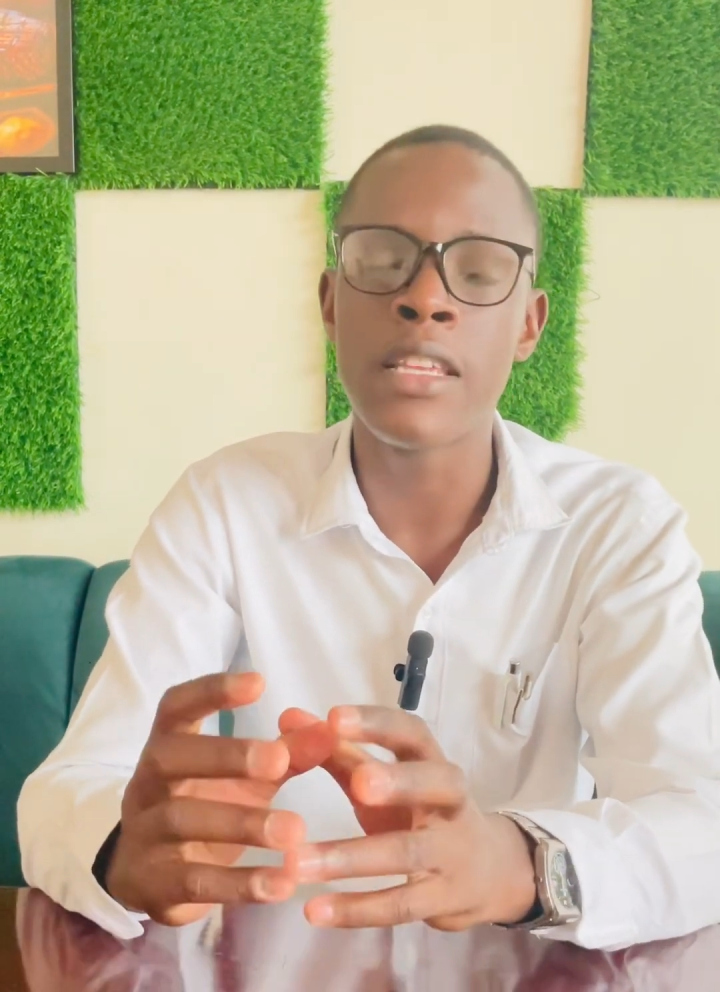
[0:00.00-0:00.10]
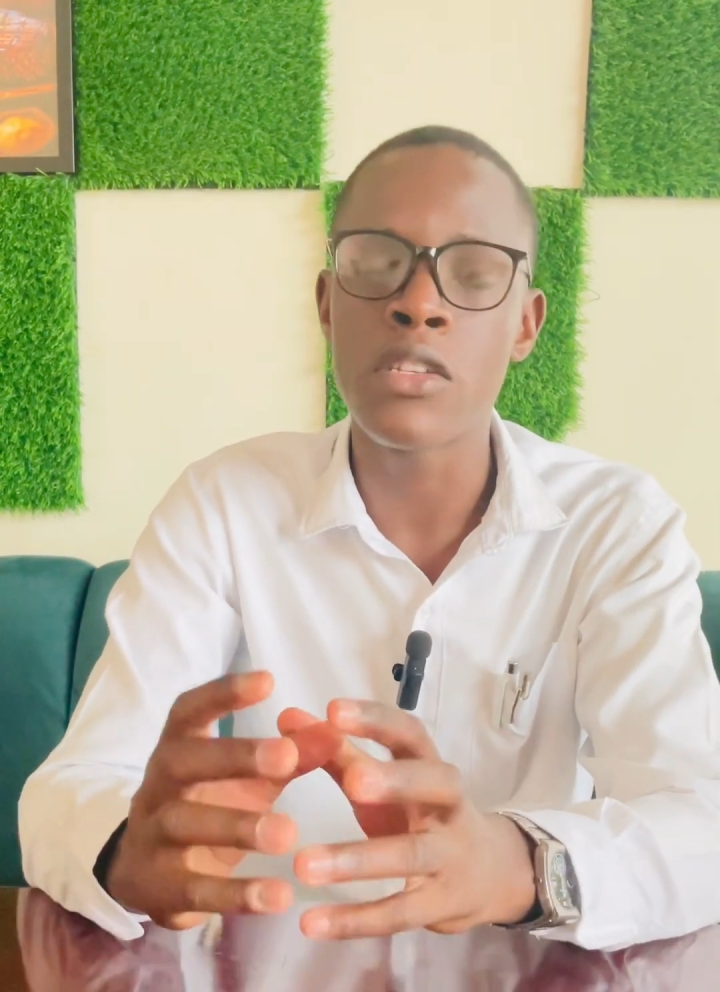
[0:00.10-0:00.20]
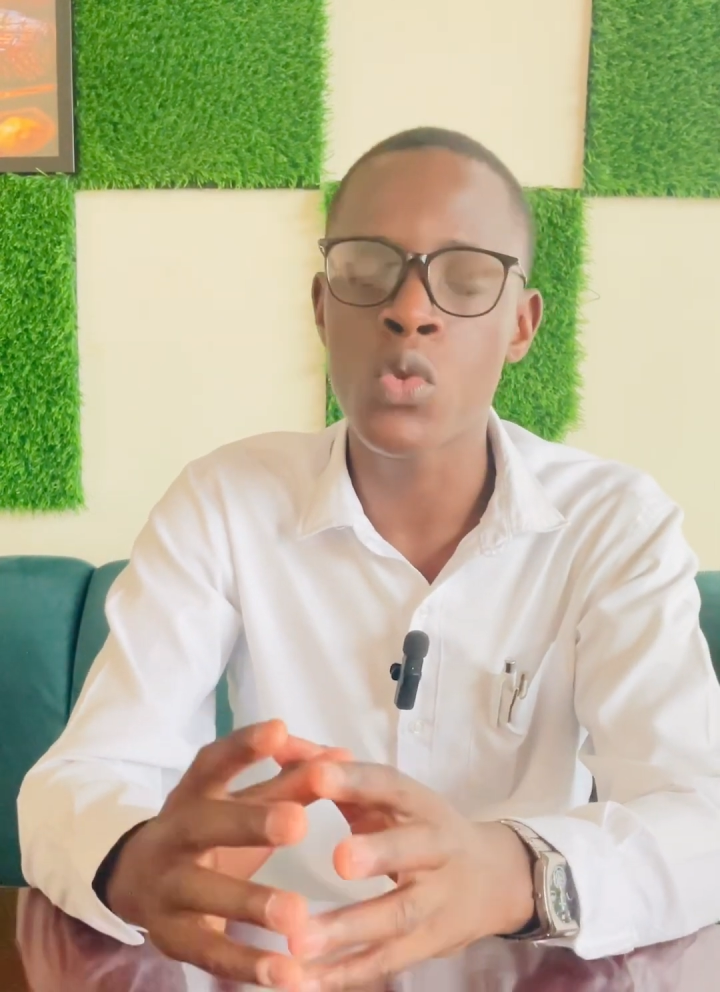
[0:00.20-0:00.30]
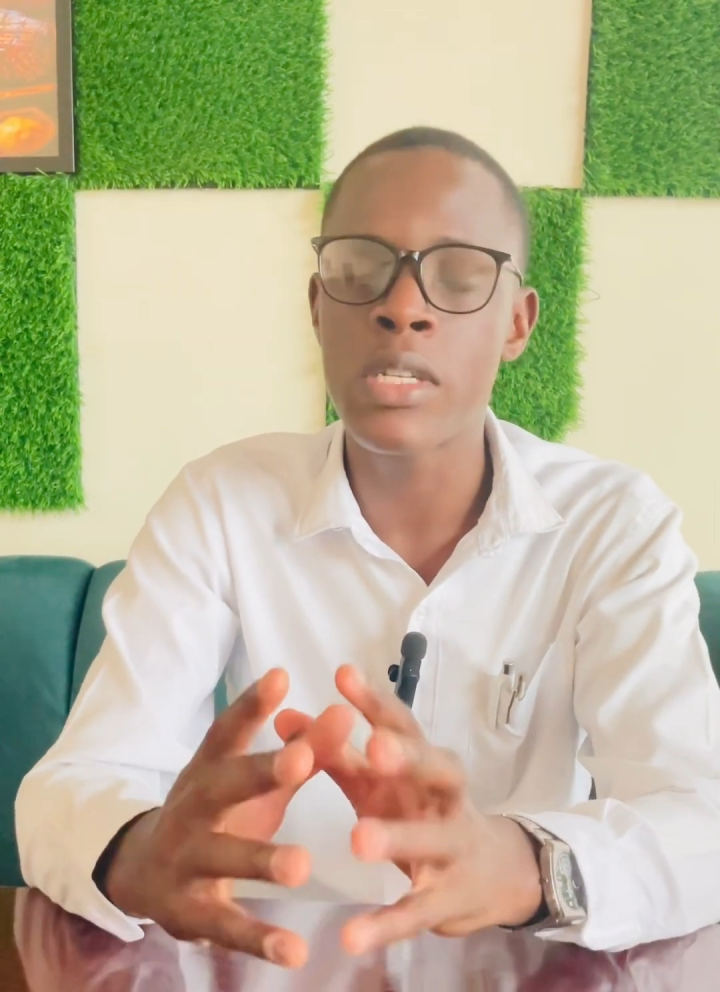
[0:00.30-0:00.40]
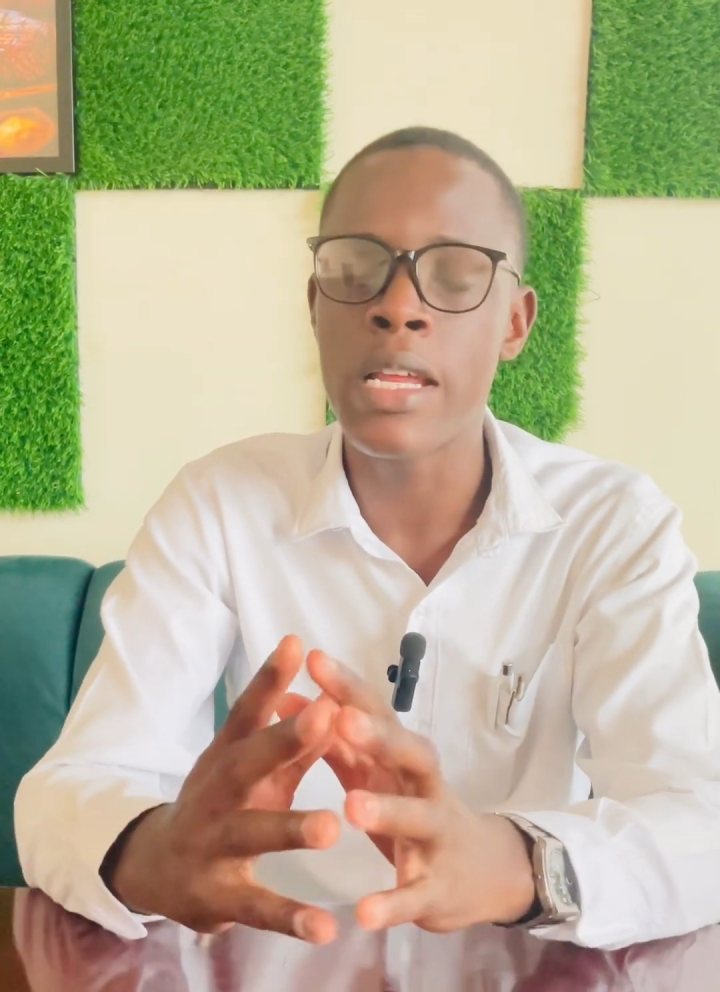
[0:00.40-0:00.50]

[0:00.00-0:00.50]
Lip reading: the sui